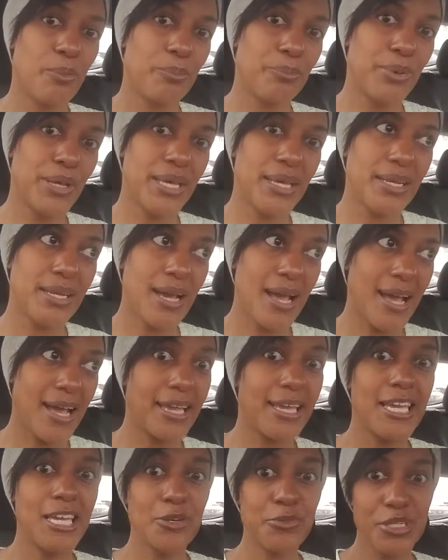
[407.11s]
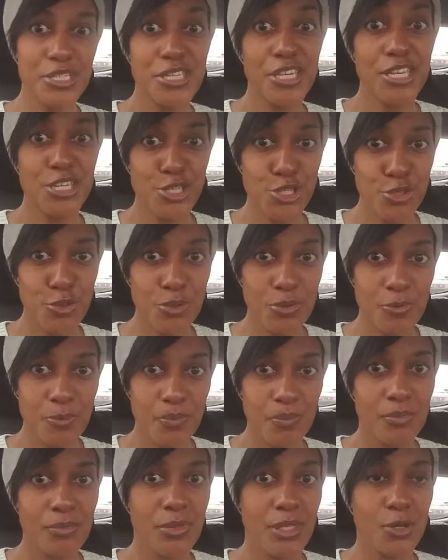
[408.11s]
but I guarantee you
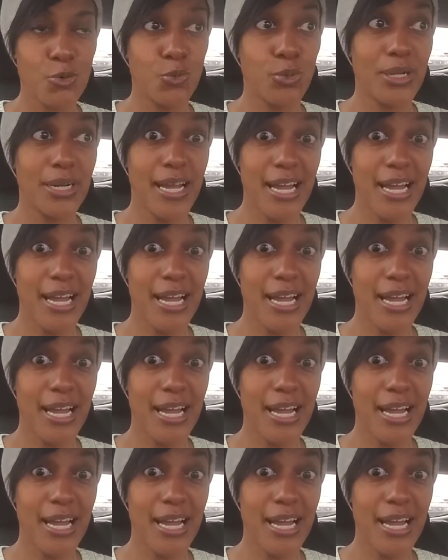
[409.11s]
what